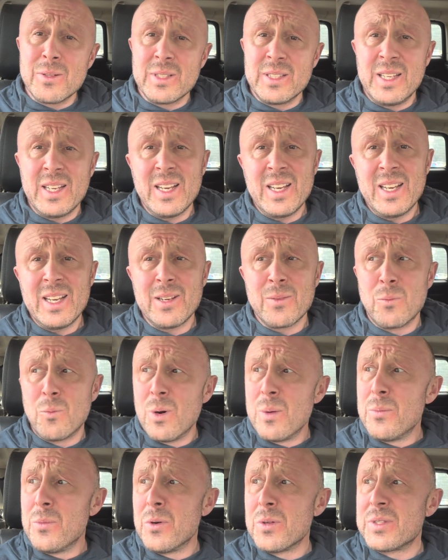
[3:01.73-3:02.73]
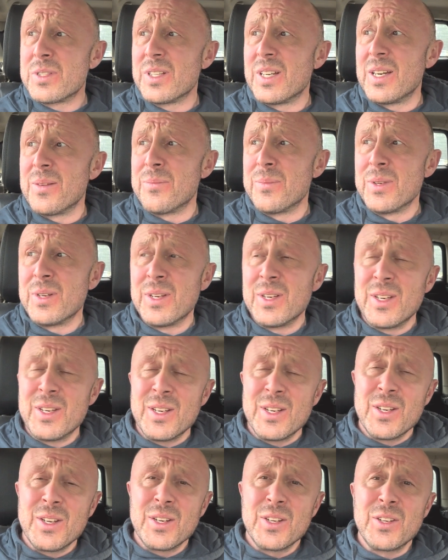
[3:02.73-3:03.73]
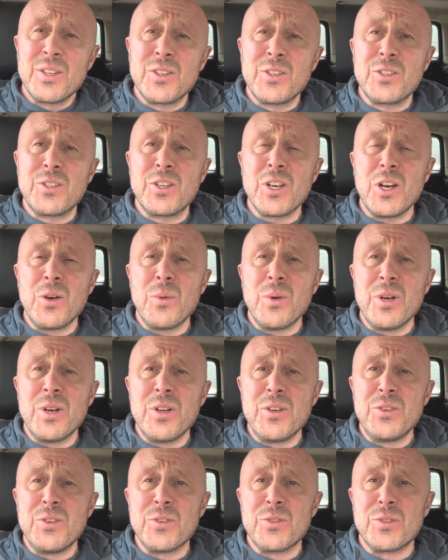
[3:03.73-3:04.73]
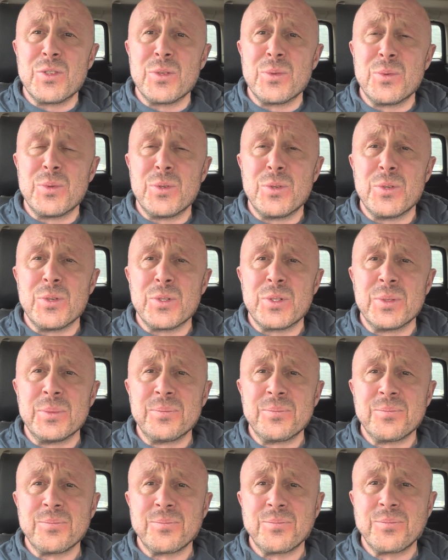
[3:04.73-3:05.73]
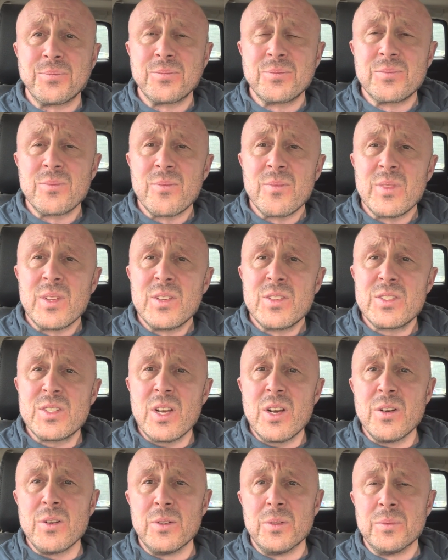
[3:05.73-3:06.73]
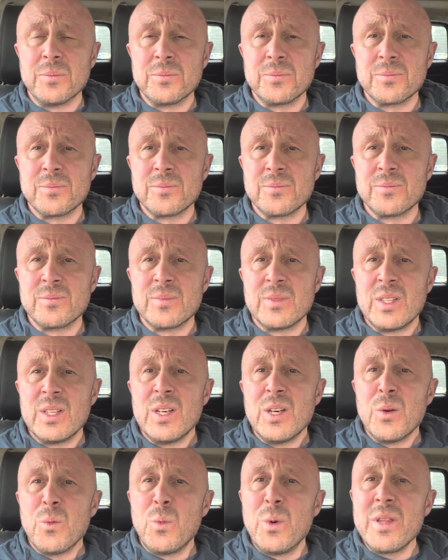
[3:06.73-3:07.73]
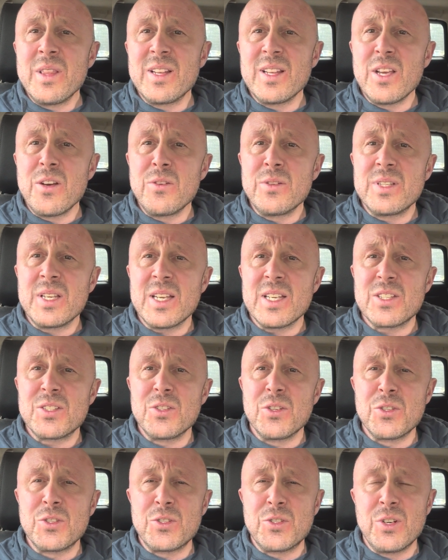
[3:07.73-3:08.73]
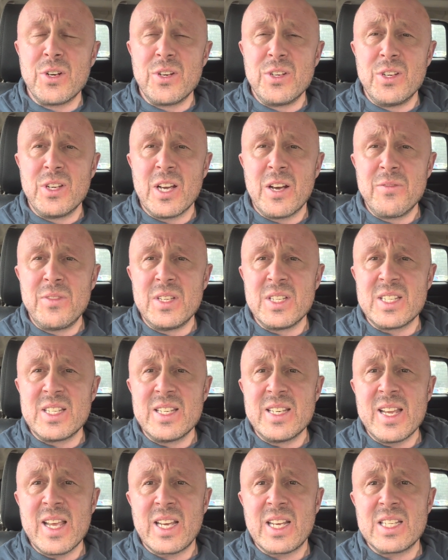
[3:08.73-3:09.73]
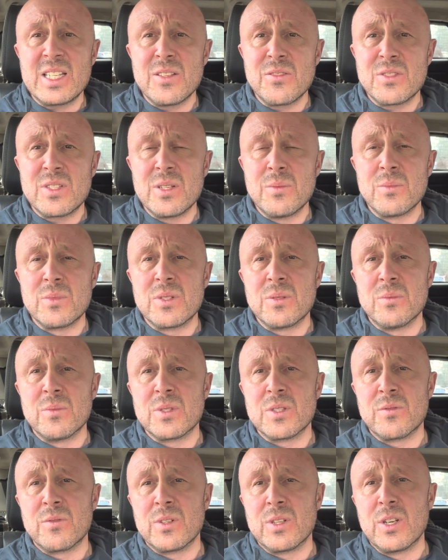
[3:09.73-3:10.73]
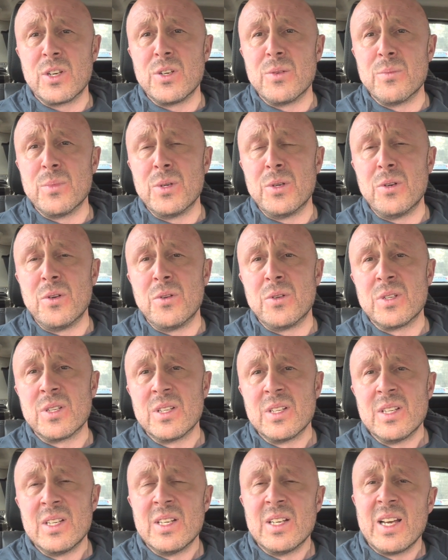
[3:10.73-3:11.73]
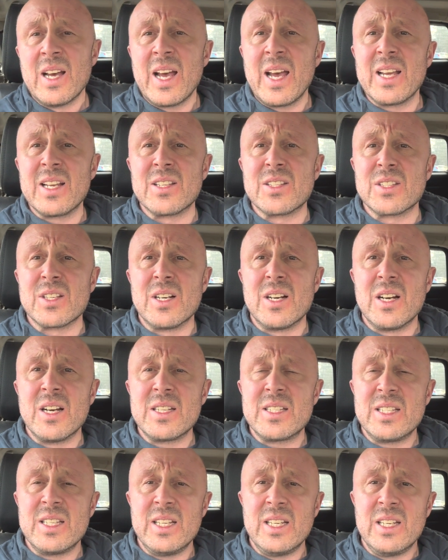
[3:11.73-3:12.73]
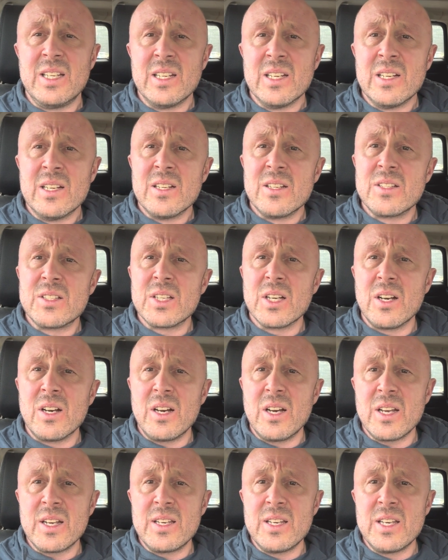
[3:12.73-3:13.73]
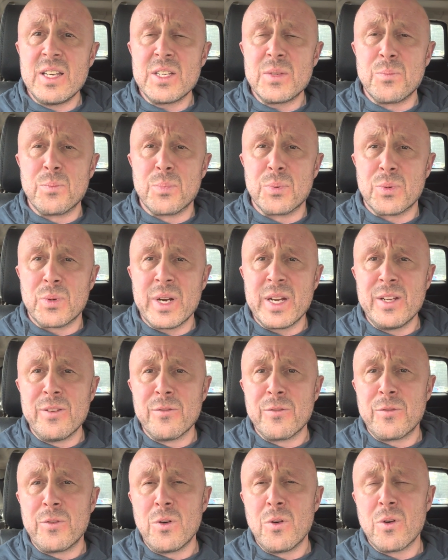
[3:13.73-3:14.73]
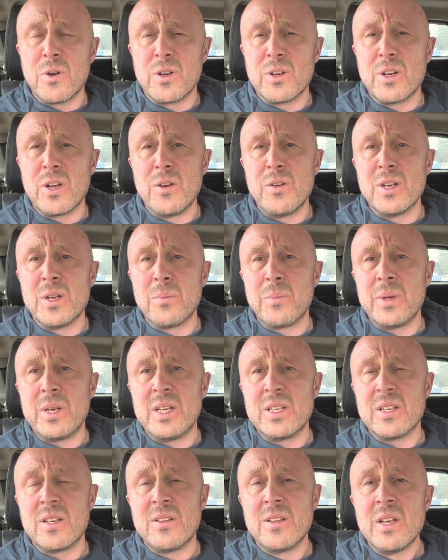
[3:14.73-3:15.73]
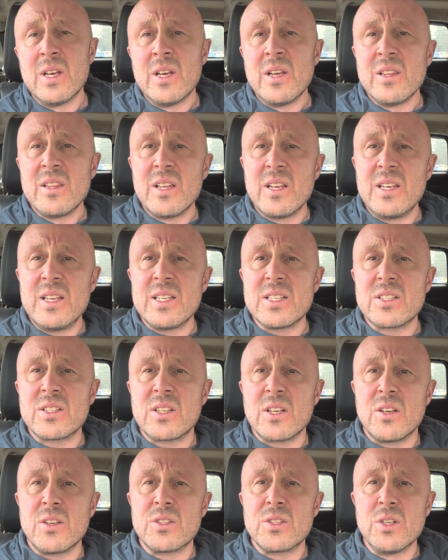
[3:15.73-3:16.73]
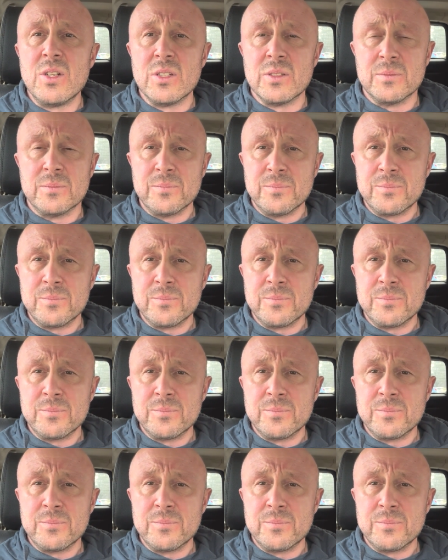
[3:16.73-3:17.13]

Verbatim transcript: yeah, one more time, go earn your reward. So, with low testosterone, you have these negative symptoms of low mood, anxiety, tiredness, brain fog, low libido, the list goes on.